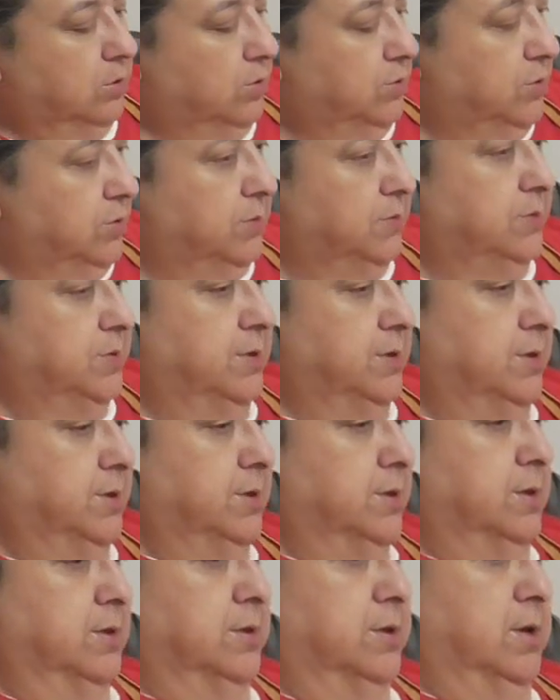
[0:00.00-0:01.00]
just use
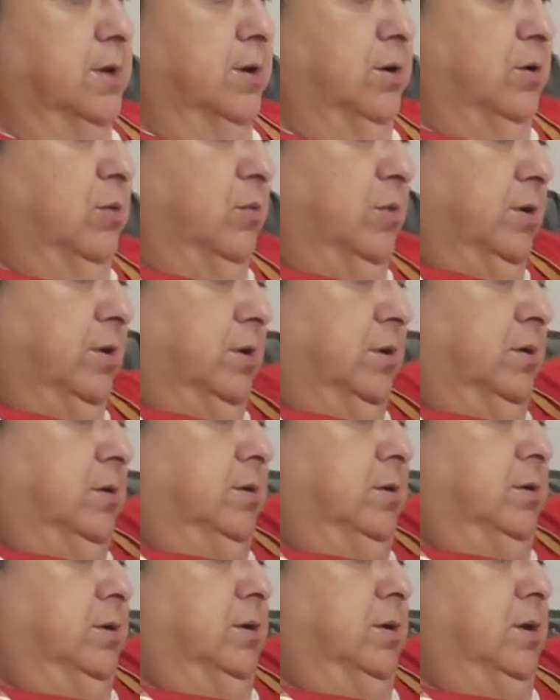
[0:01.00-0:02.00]
this because I don't want
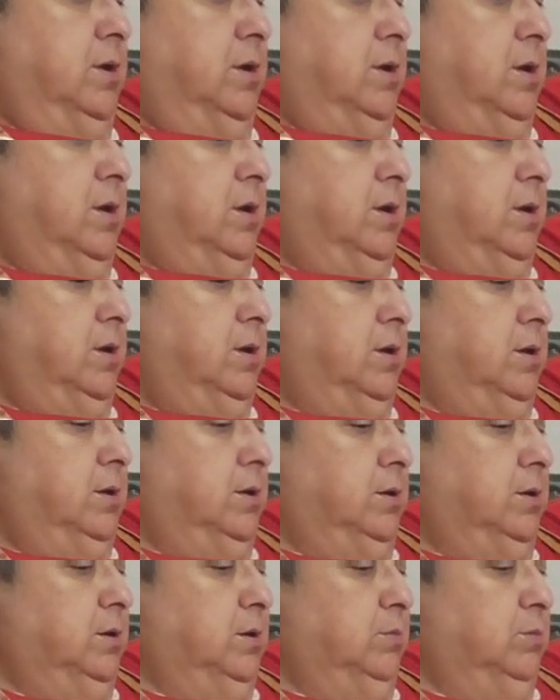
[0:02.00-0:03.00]

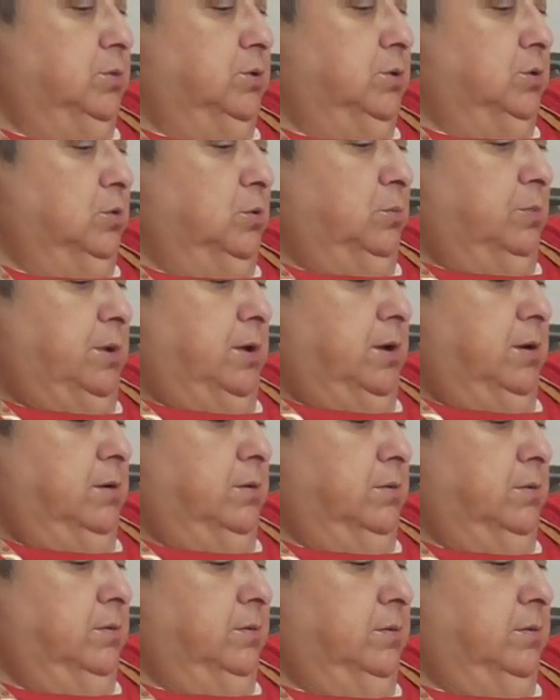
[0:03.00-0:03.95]
to double scoop here.